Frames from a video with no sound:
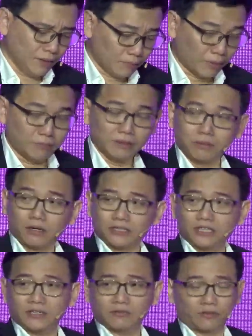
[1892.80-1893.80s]

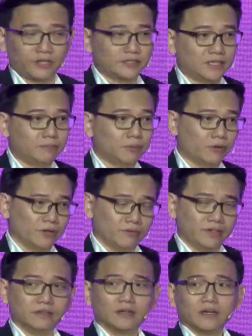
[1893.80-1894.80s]
blockchain, for example, or
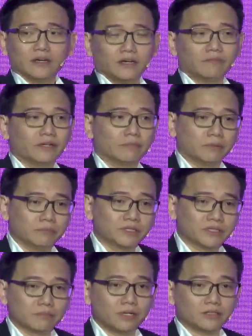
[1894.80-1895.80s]
even a
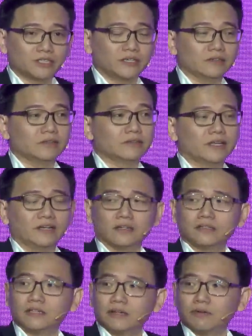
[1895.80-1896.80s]
permission blockchain, then you're
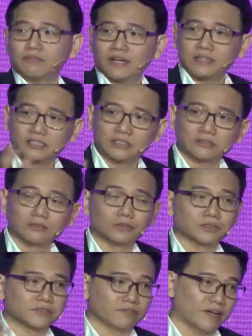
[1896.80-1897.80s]
dealing with additional
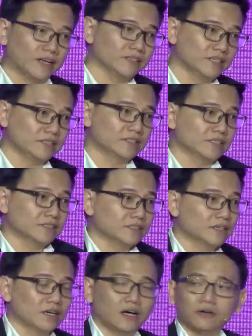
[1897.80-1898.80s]
nodes, validators.
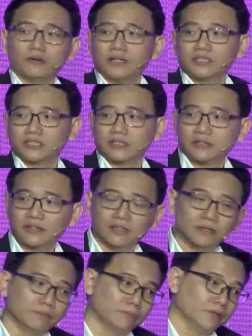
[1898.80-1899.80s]
How do you ensure
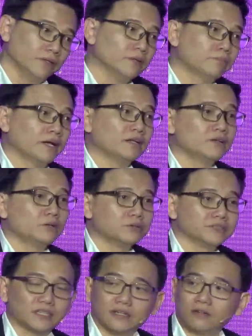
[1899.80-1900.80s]
independent
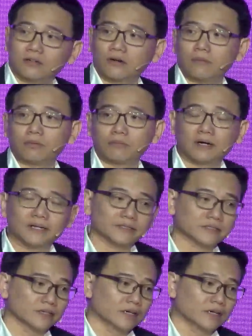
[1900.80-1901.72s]
nodes are not compromised?